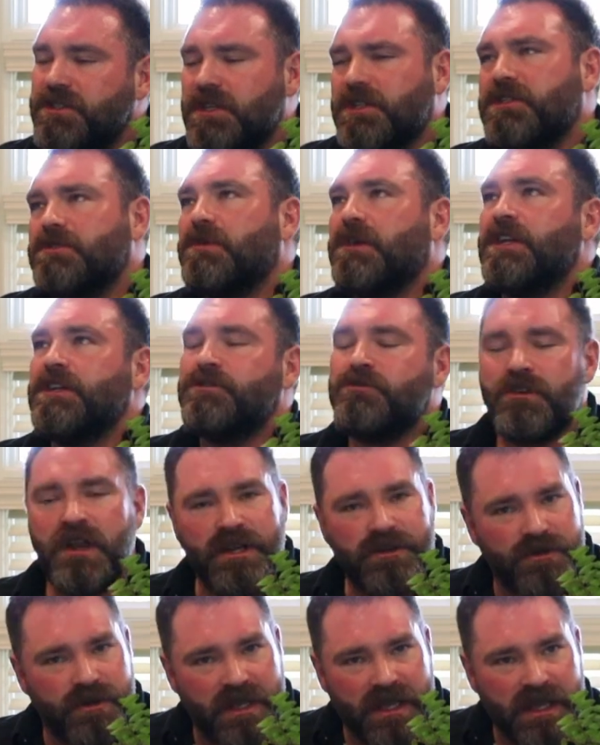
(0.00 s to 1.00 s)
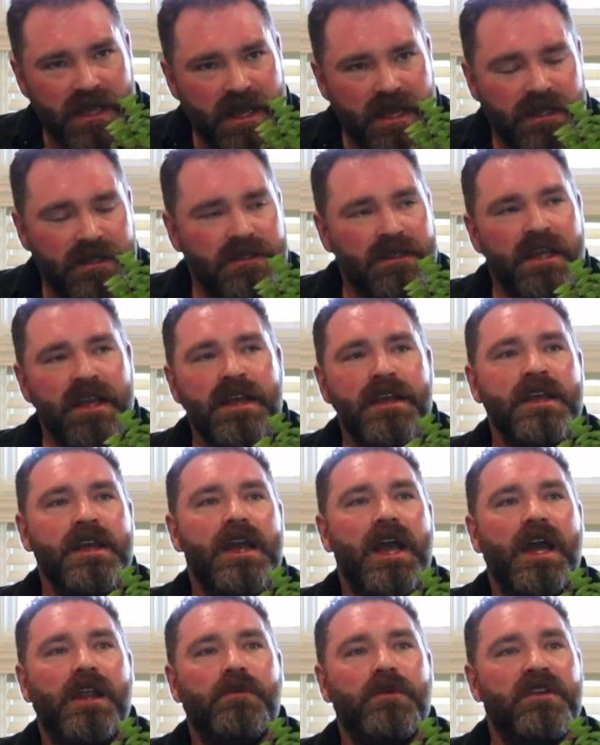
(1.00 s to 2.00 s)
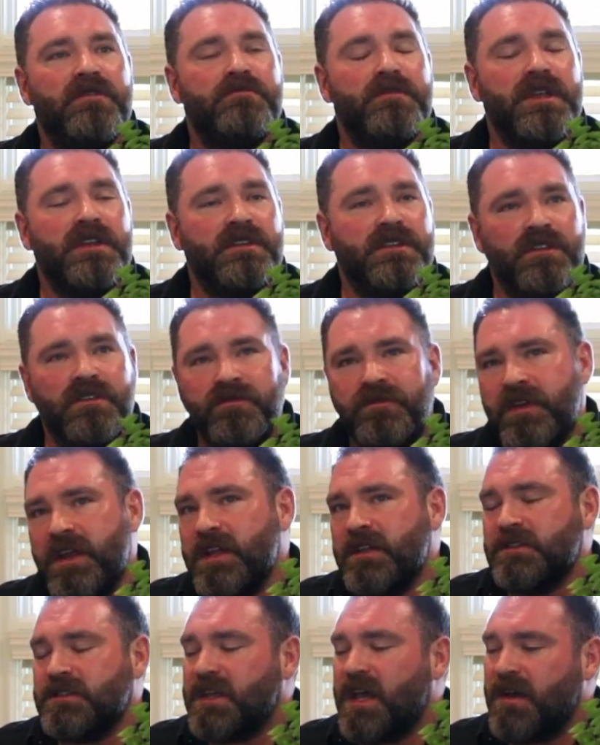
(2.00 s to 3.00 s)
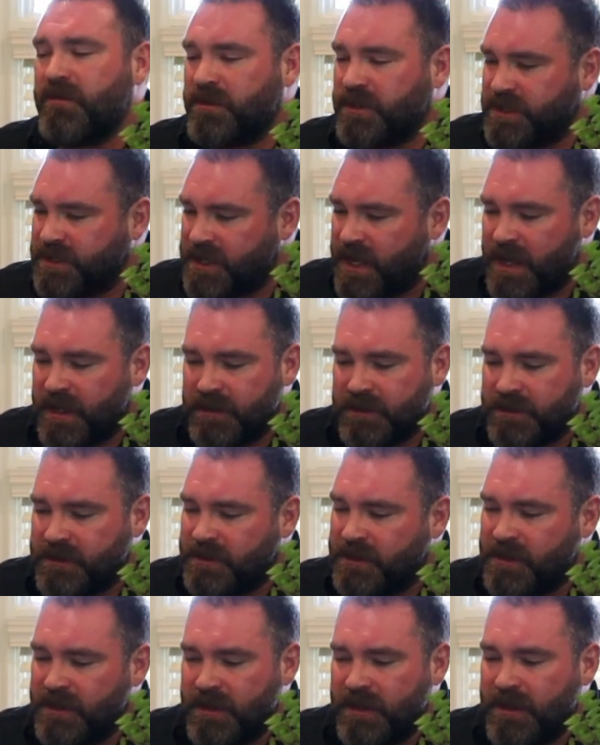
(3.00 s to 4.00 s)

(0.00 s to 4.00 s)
just what a treasure he is. And we have been dear friends ever since.